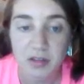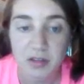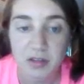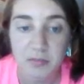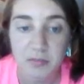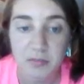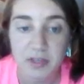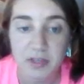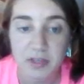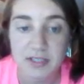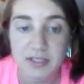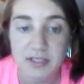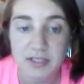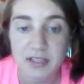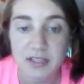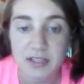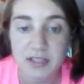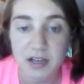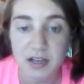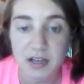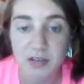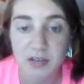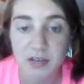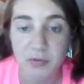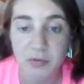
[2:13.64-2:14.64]
based
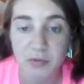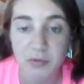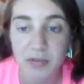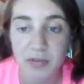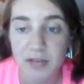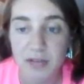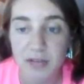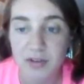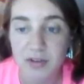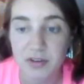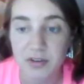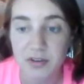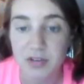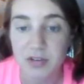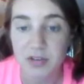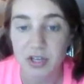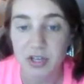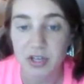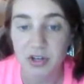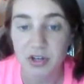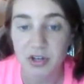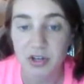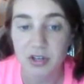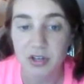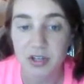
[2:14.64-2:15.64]
on what we have down
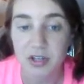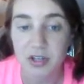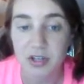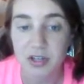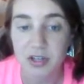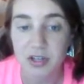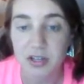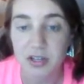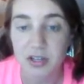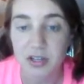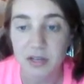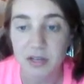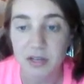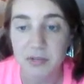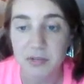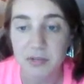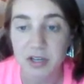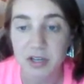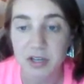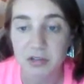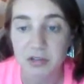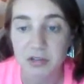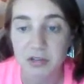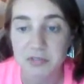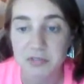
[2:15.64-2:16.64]
here, that
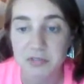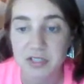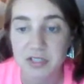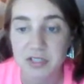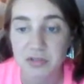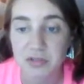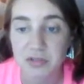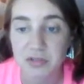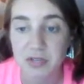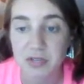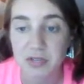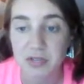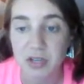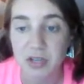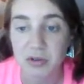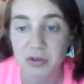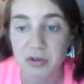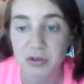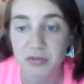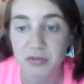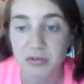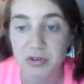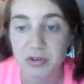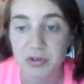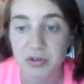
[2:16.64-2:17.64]
becomes 3
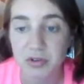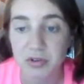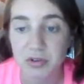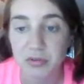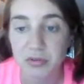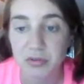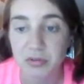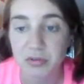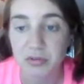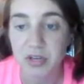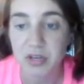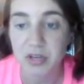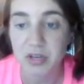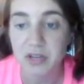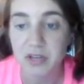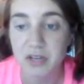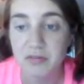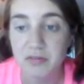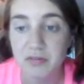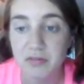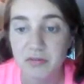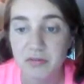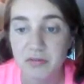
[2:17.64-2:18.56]
over 3,